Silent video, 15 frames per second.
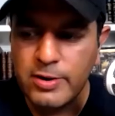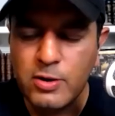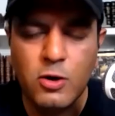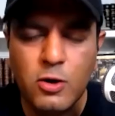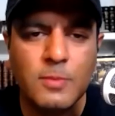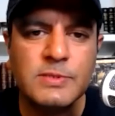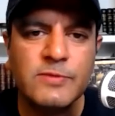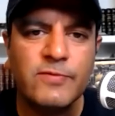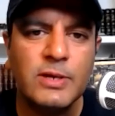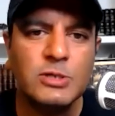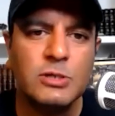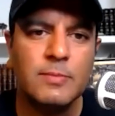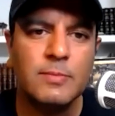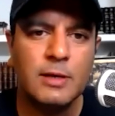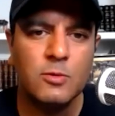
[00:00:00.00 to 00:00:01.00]
good
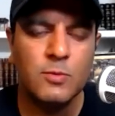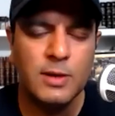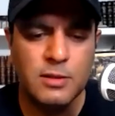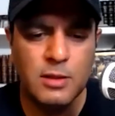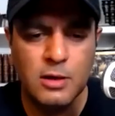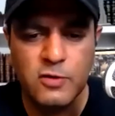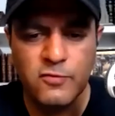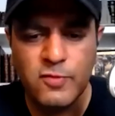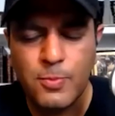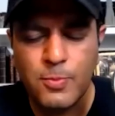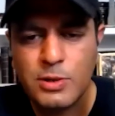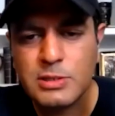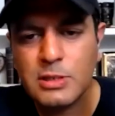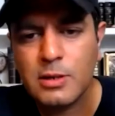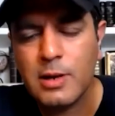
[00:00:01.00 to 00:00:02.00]
observation, by the way, and thank you for
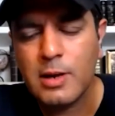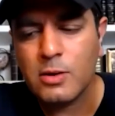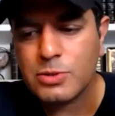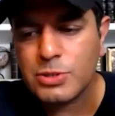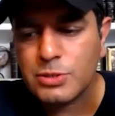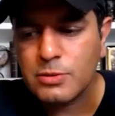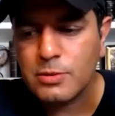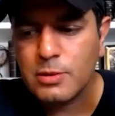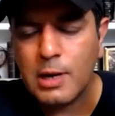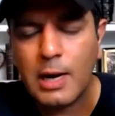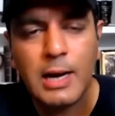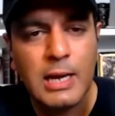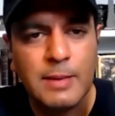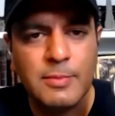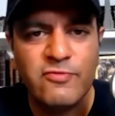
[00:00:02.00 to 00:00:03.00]
pointing it out.
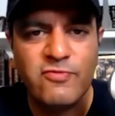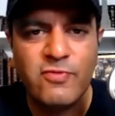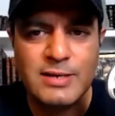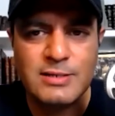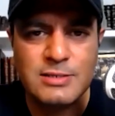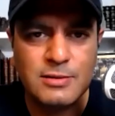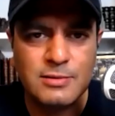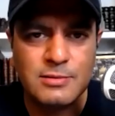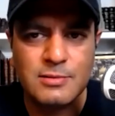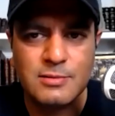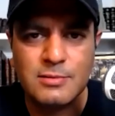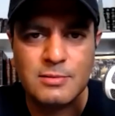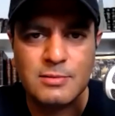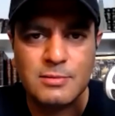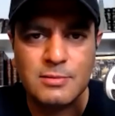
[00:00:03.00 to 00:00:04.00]
I am a fighter,
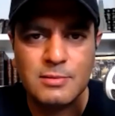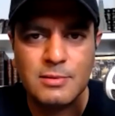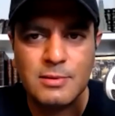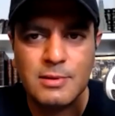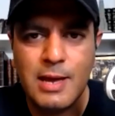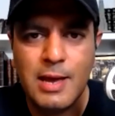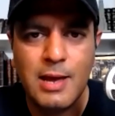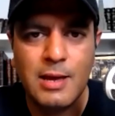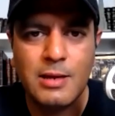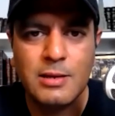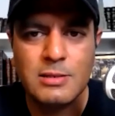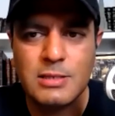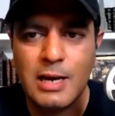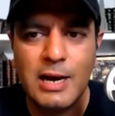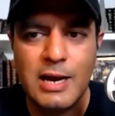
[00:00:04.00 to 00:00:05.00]

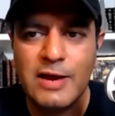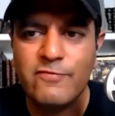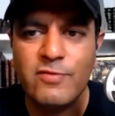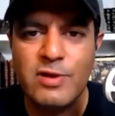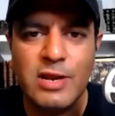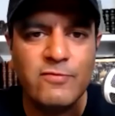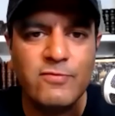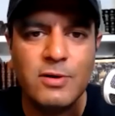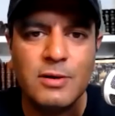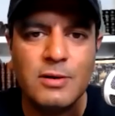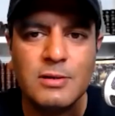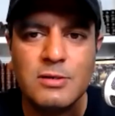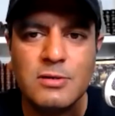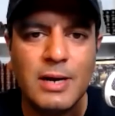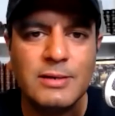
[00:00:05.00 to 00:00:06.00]
and I have never
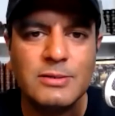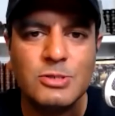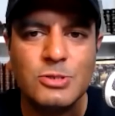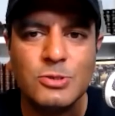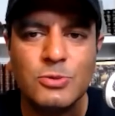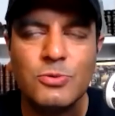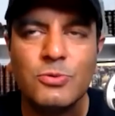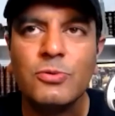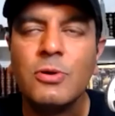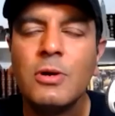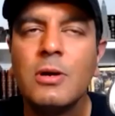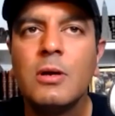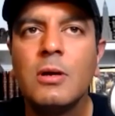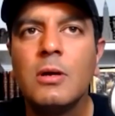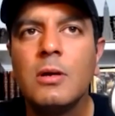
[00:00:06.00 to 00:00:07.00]
tried to
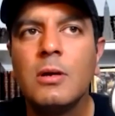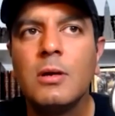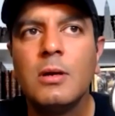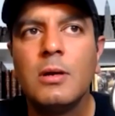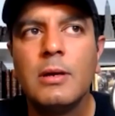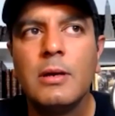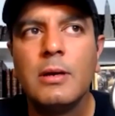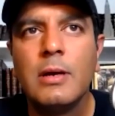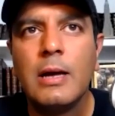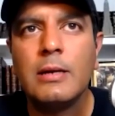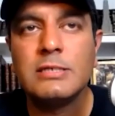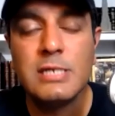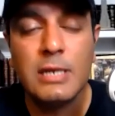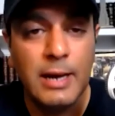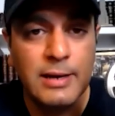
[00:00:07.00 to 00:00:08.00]

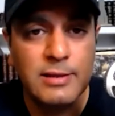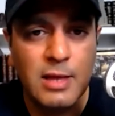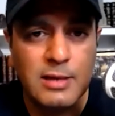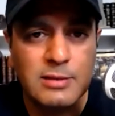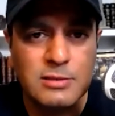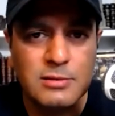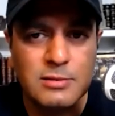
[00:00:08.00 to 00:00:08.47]
deny that.